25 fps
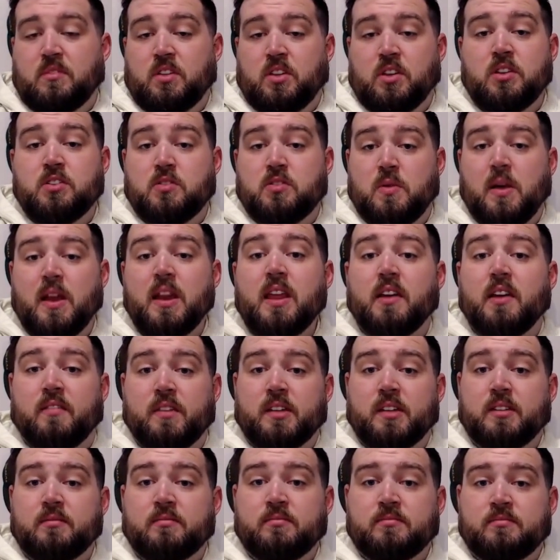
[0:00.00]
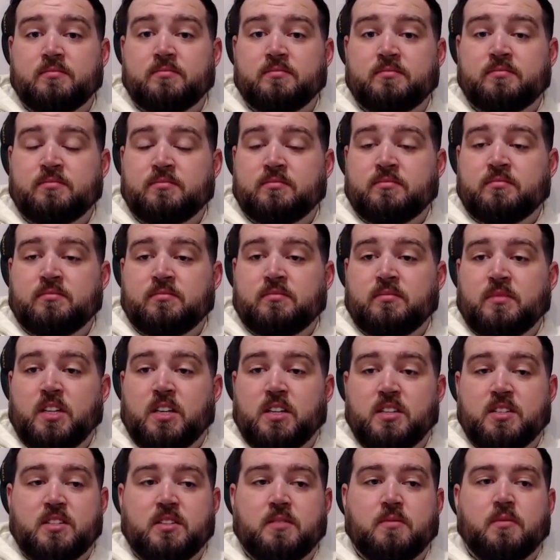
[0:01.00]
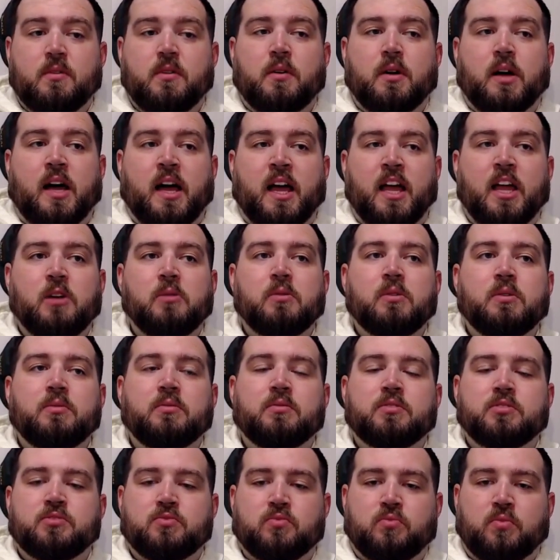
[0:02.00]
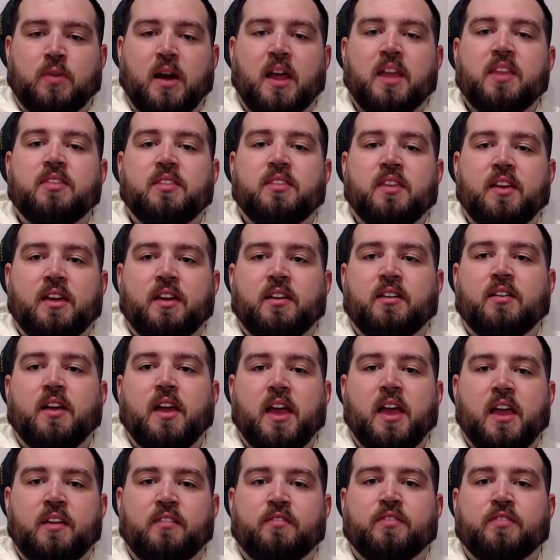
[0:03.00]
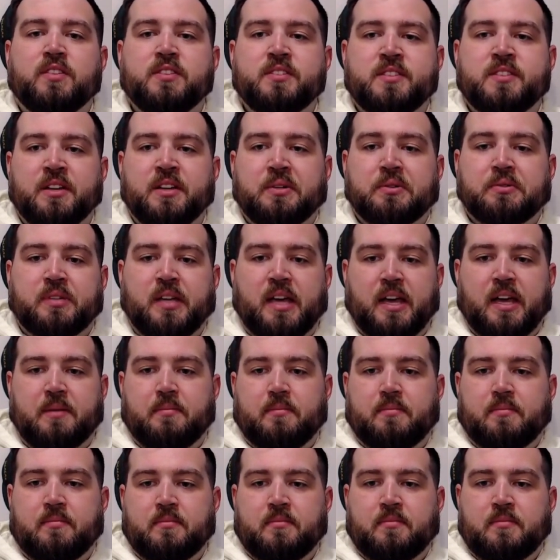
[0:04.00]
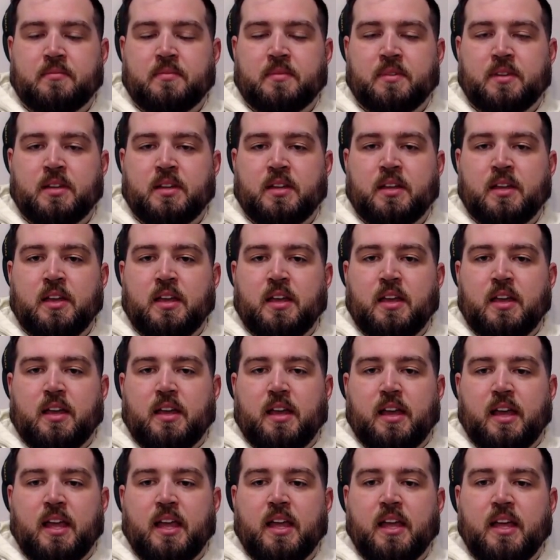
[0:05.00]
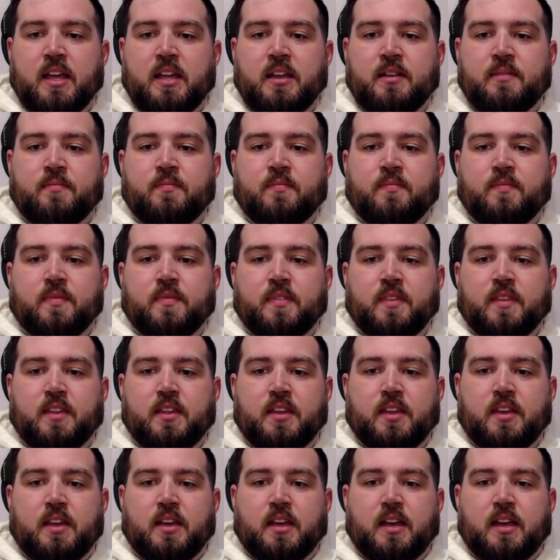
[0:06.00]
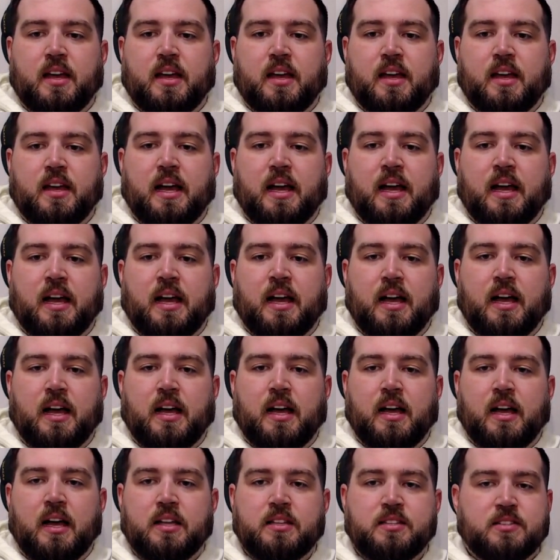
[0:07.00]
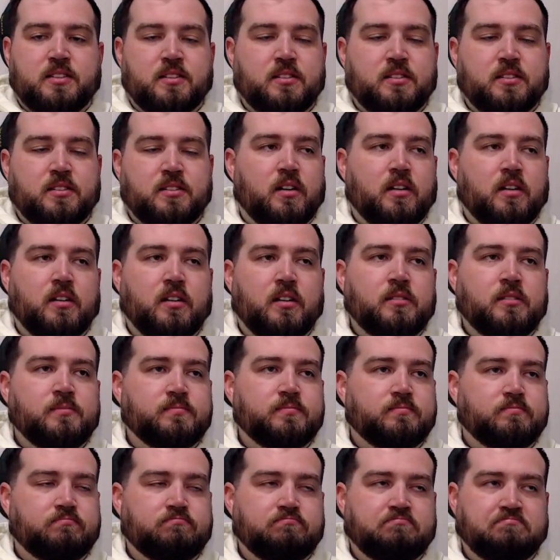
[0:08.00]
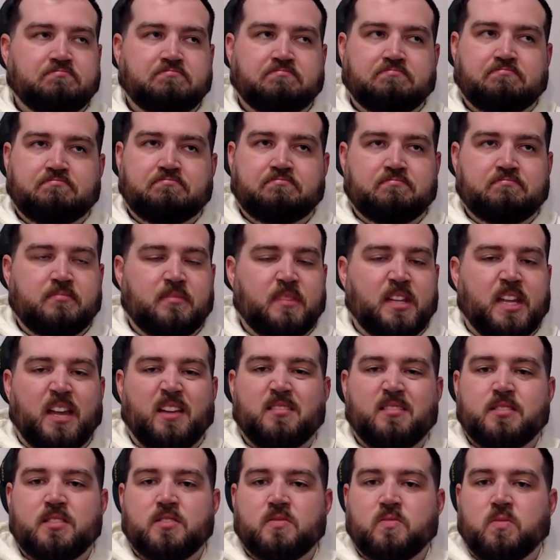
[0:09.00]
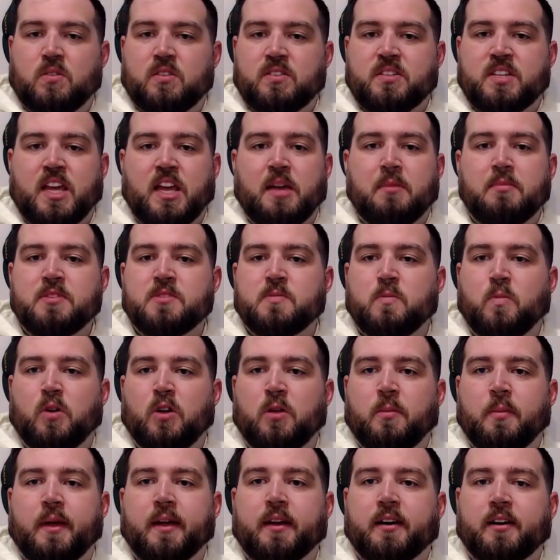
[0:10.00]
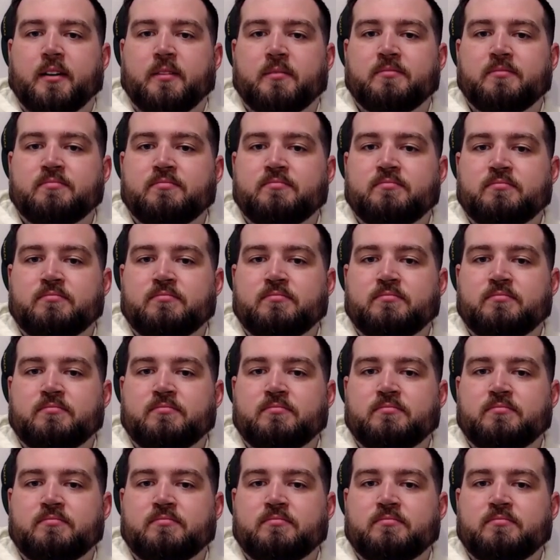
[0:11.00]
Couldn't do any of it because Iowa was right there every single time. And Hudson Card, that was his worst game as a Boilermaker.